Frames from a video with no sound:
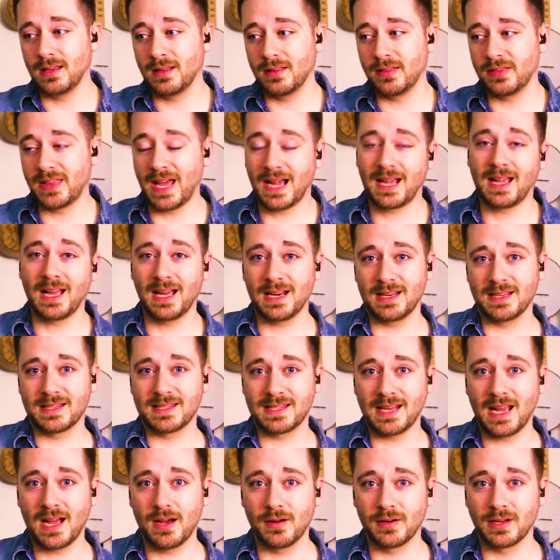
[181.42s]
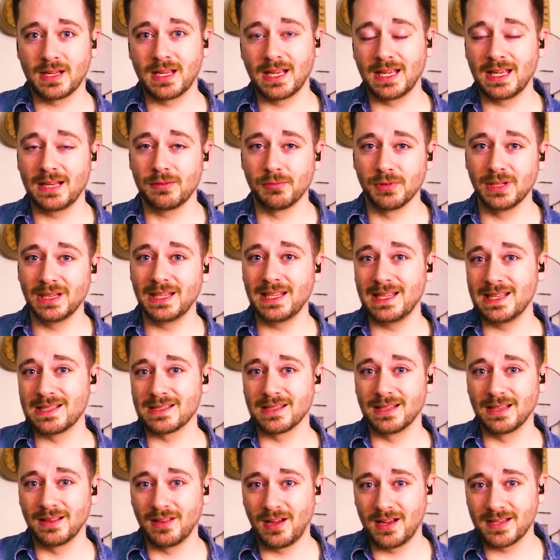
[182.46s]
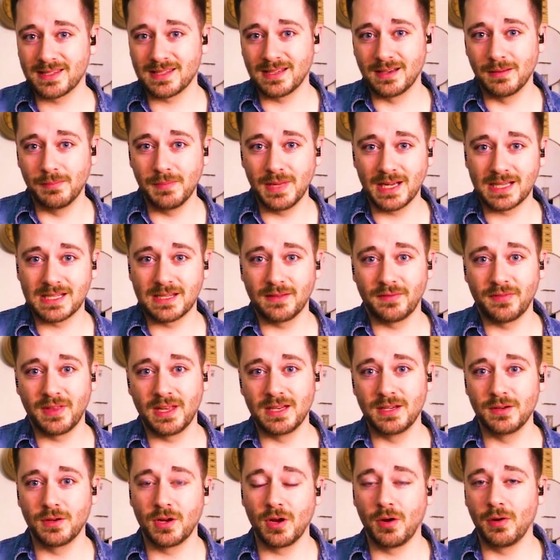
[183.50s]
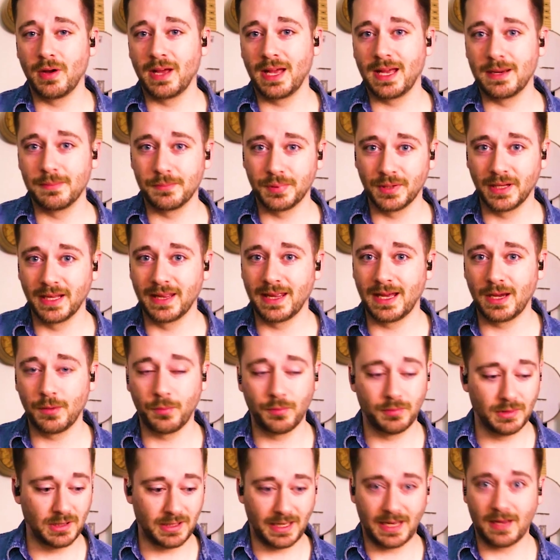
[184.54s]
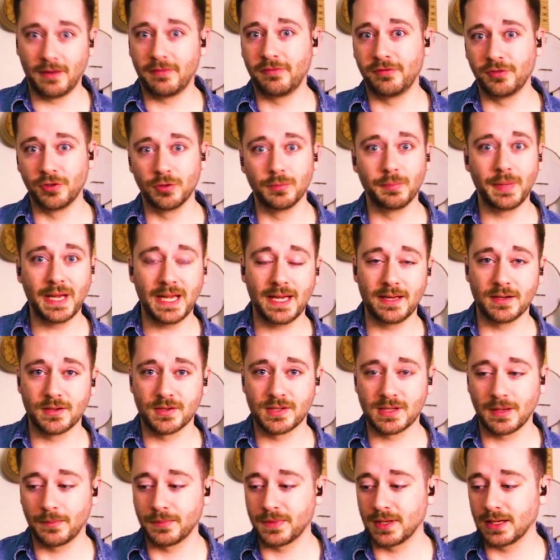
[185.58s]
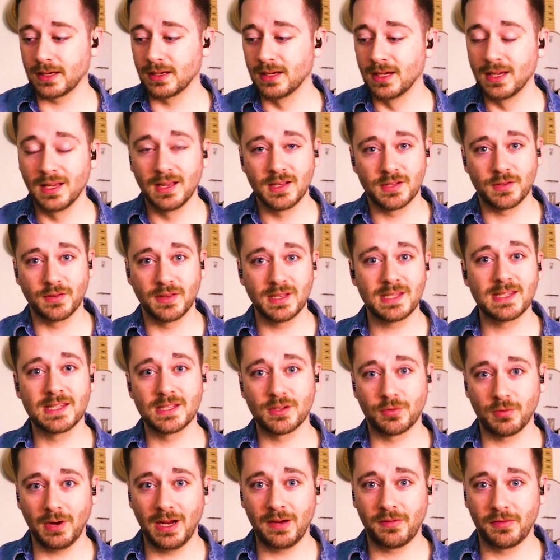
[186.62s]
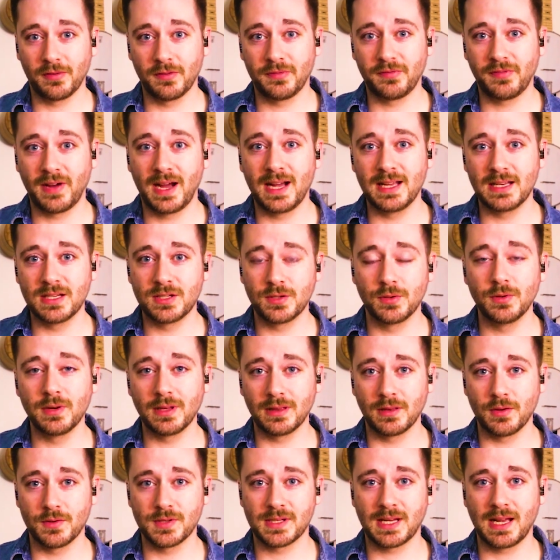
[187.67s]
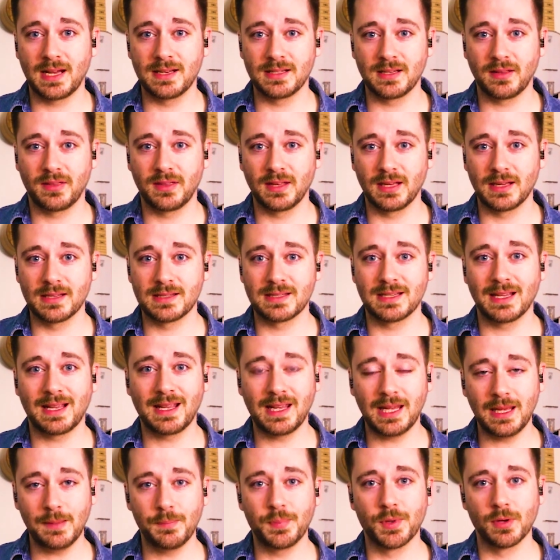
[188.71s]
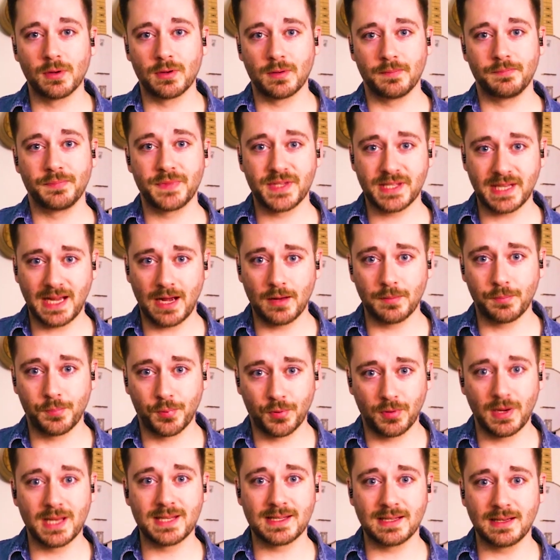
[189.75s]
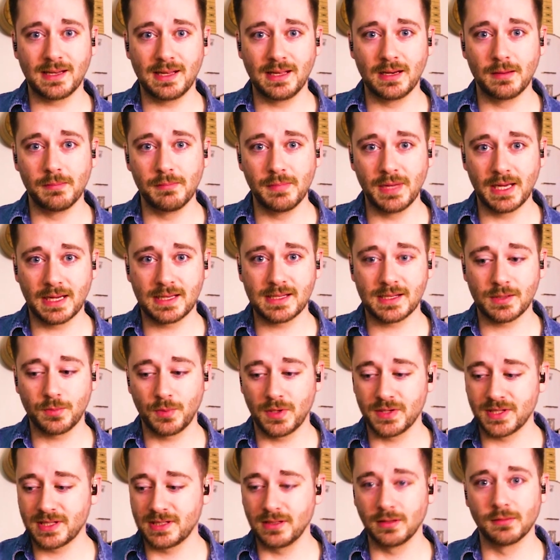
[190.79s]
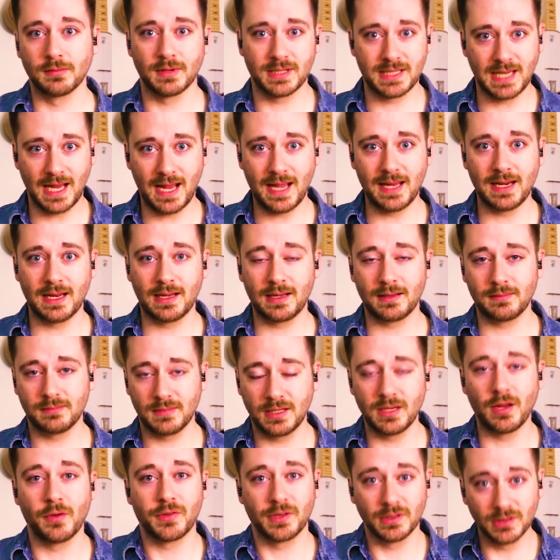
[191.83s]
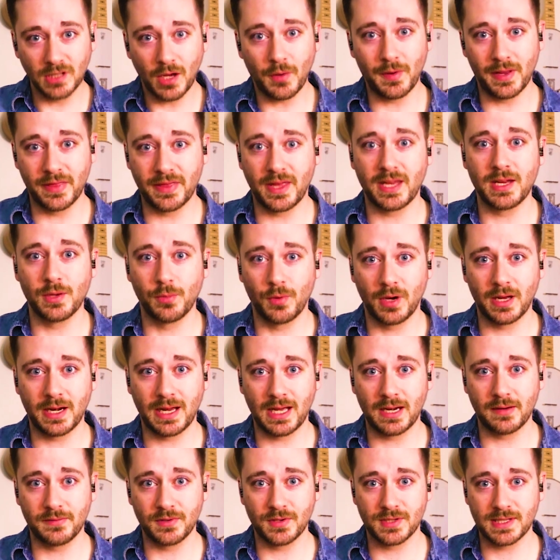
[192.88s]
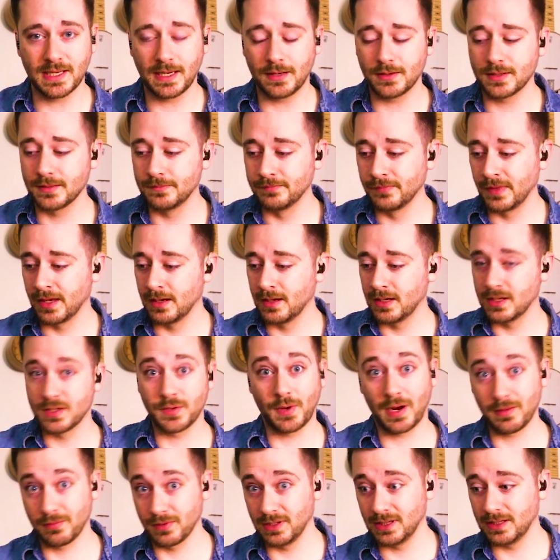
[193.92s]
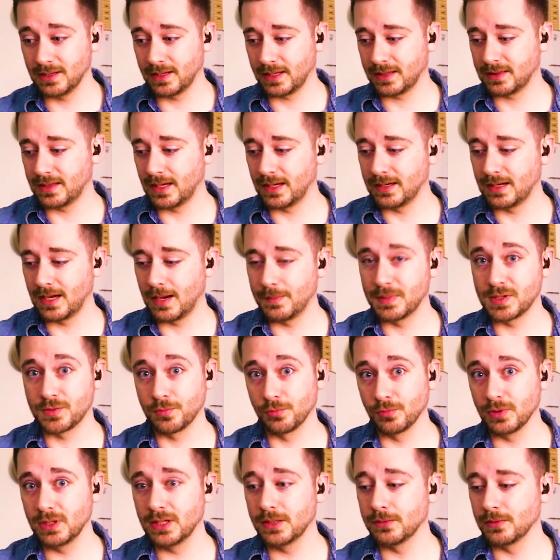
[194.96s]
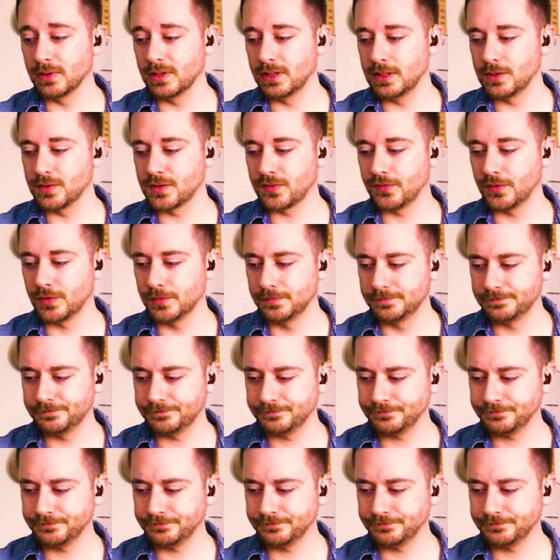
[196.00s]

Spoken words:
That kind of sound can get really easily lost in the mix if then you go ahead and play that with a full band or something. So this is great for fine-tuning those kind of things to keep your sound present in a mix while still retaining, the low end that you want out of your sound. So I really like that knob. It's really, really useful.